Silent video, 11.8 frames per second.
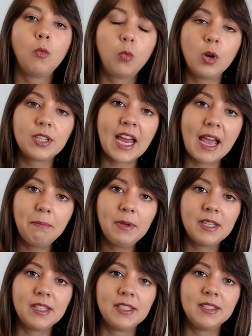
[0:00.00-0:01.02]
What had
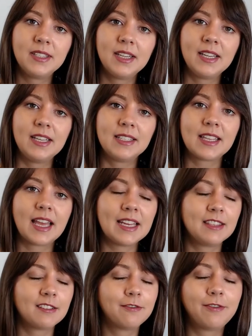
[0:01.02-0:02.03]
happened is that
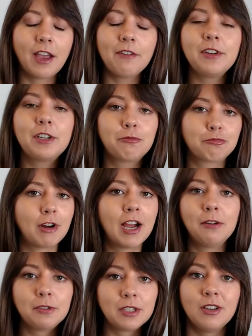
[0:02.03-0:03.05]
in this very
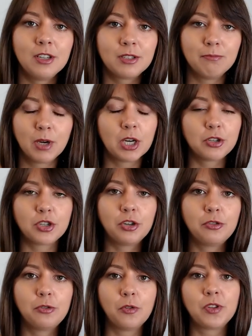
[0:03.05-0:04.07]
crowded
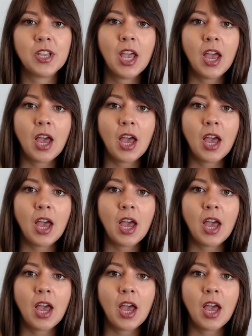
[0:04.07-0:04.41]
McDonald's,